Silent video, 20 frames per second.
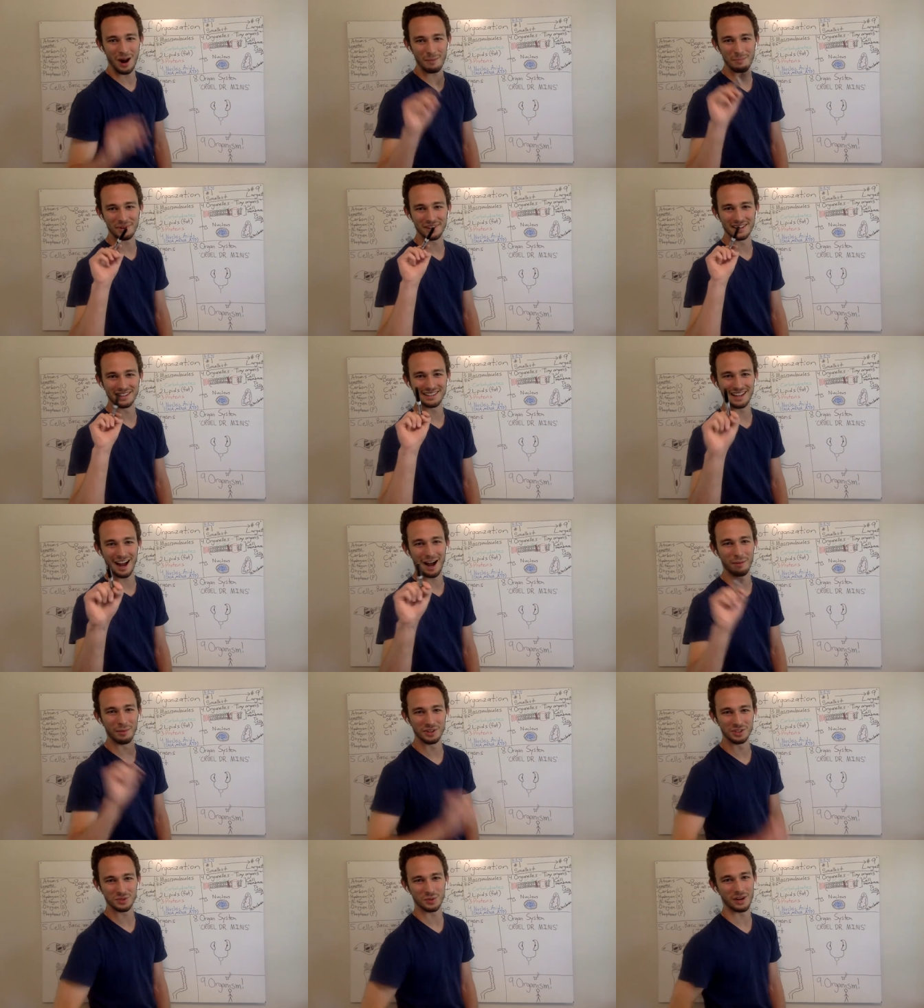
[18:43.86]
Drop in the
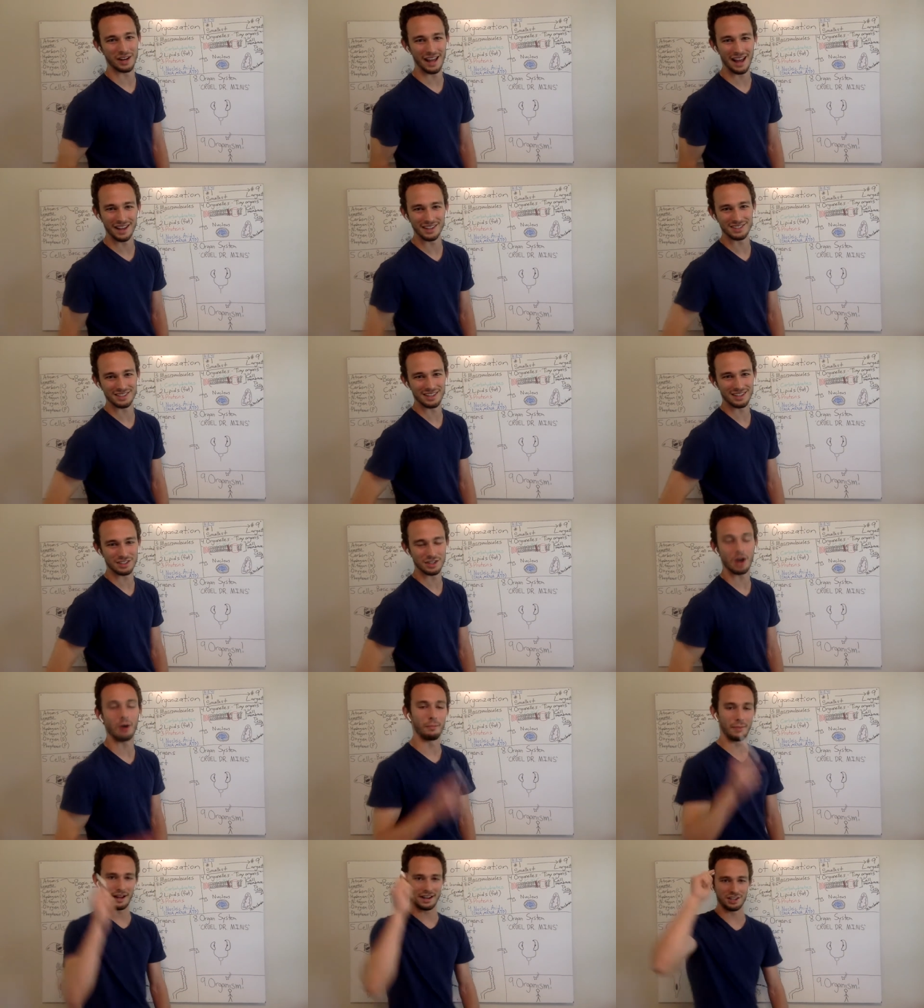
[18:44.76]
comments what S
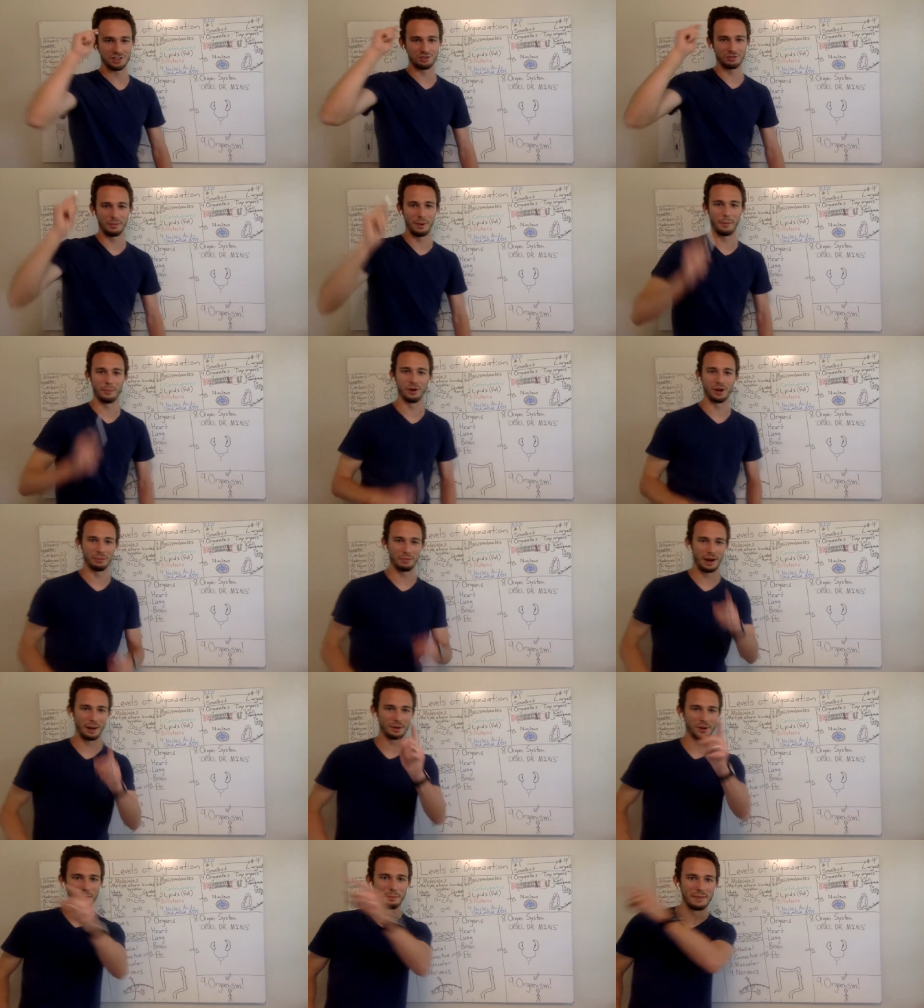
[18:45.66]
is. Oh, I just remembered
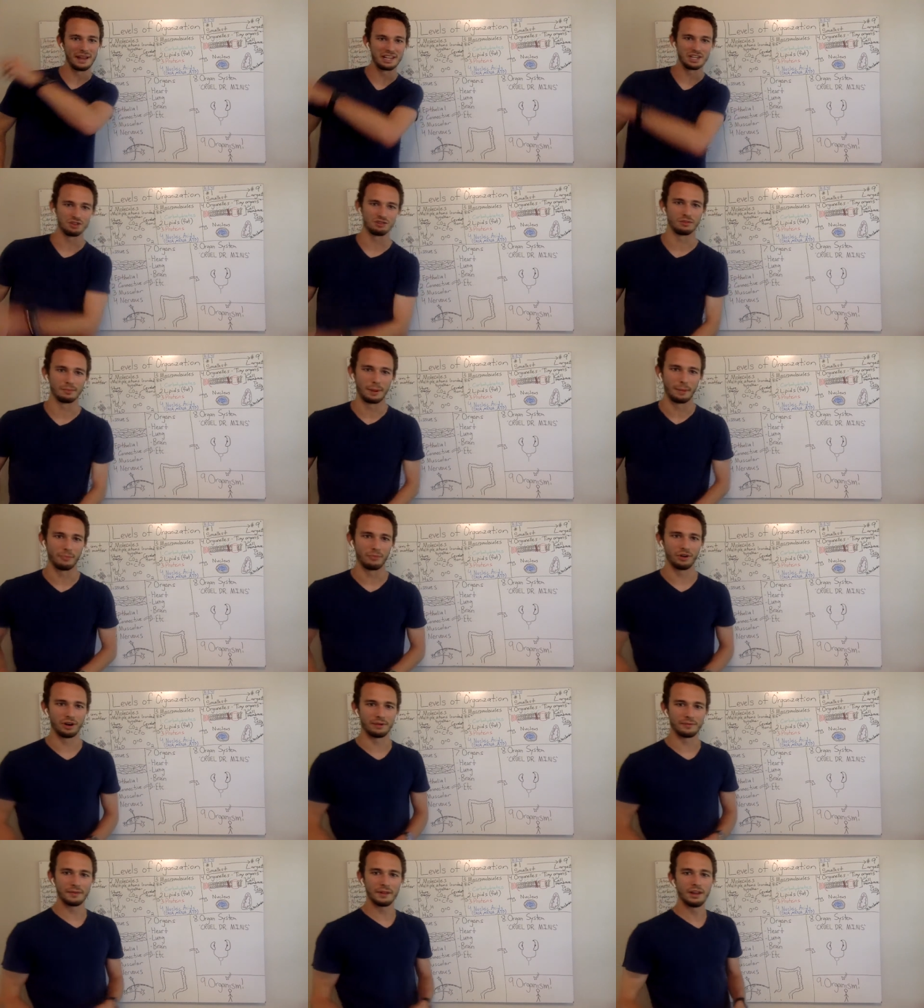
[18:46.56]
it, but I'm going to make you
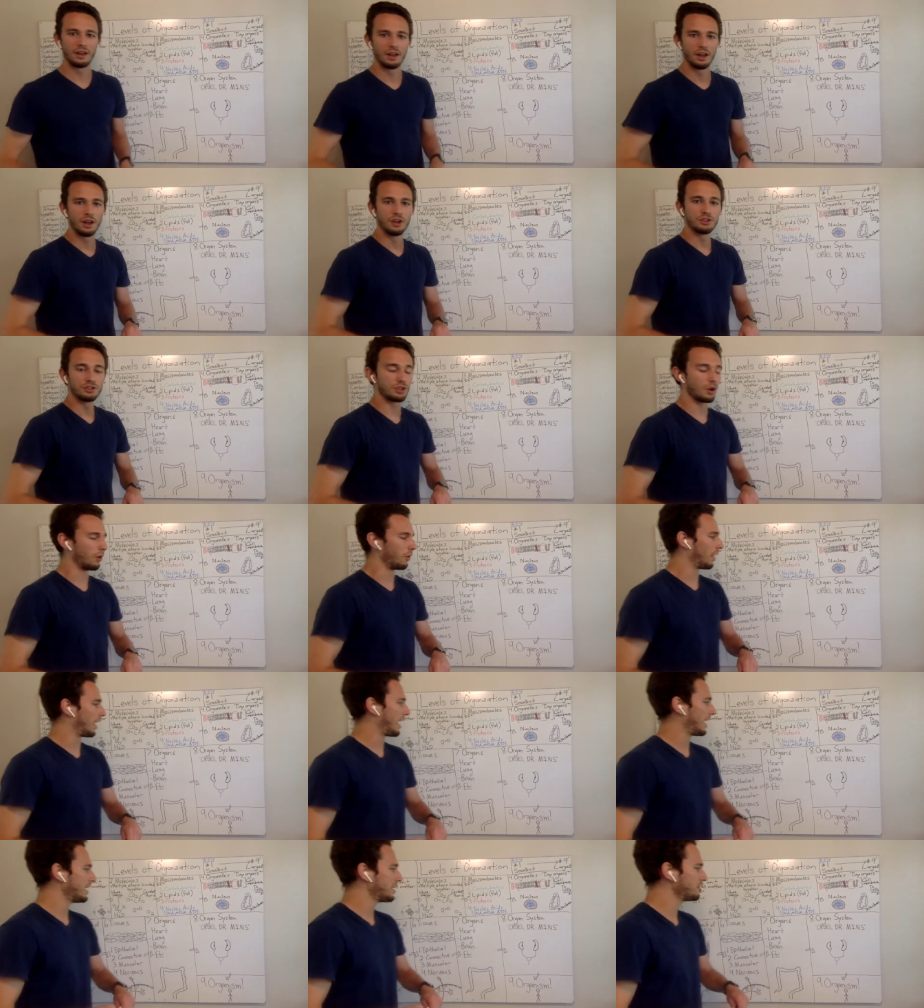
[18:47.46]
remember it.
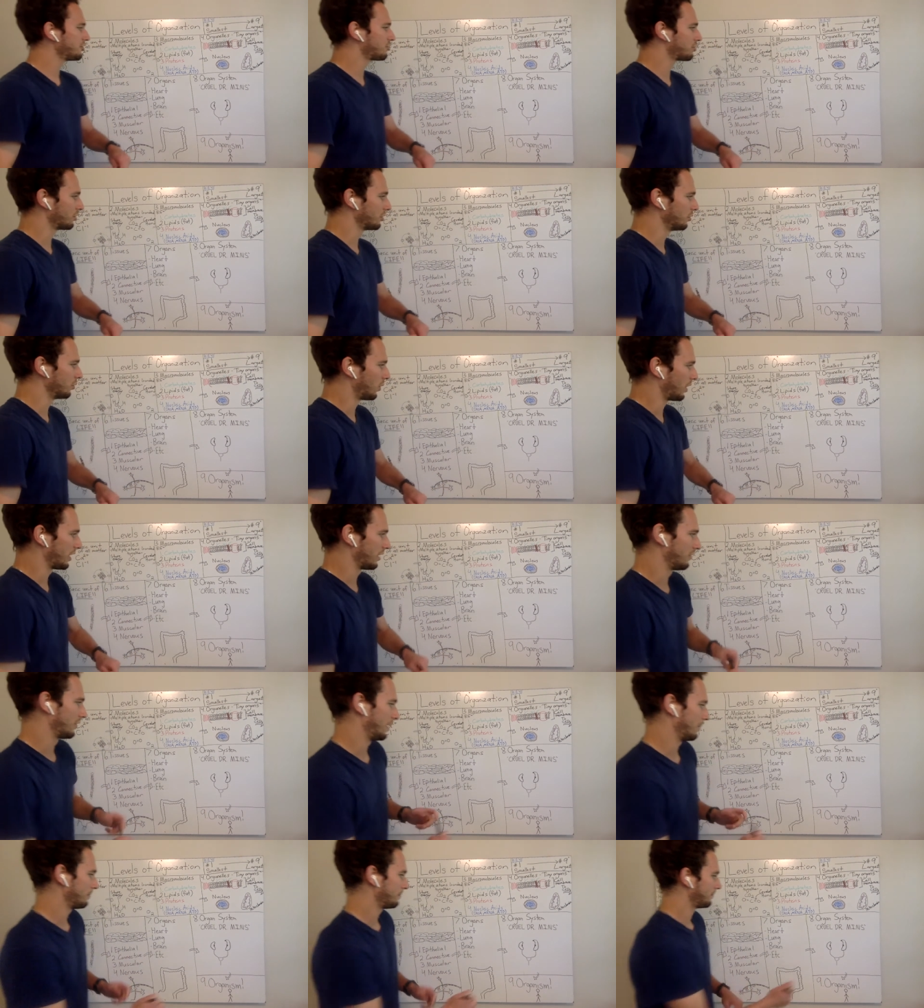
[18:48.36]
So I drew
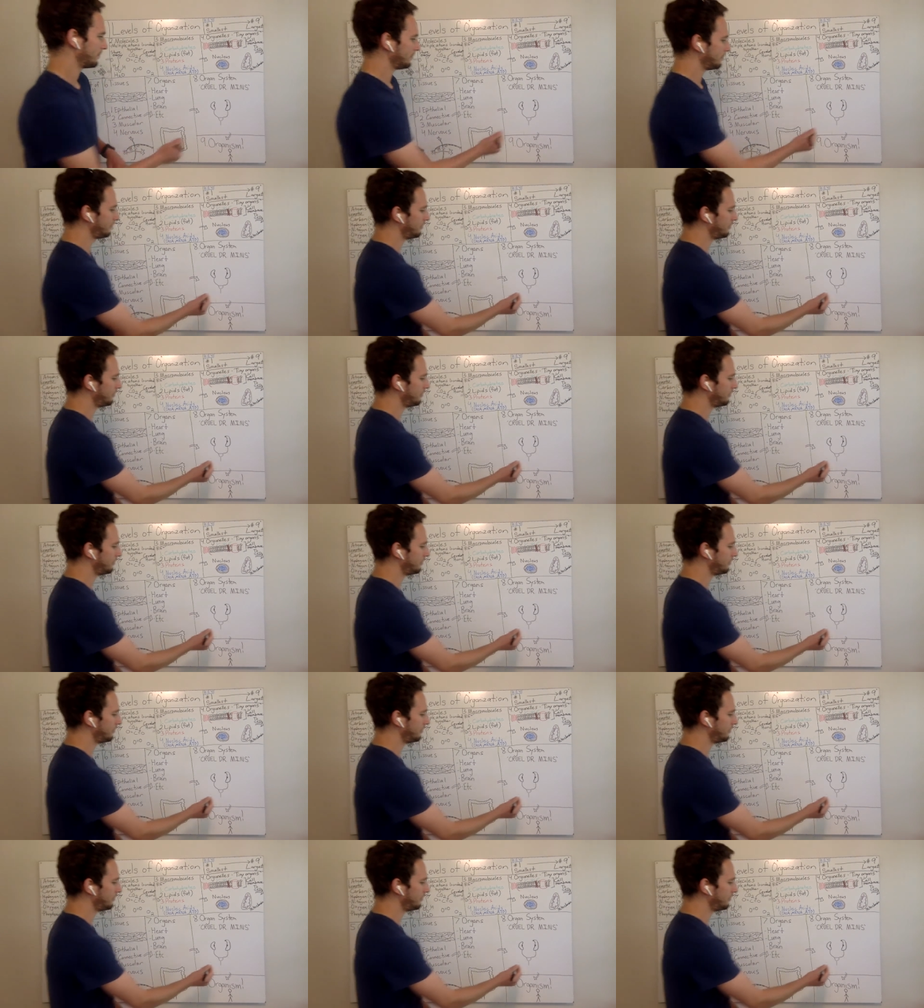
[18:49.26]
one of them,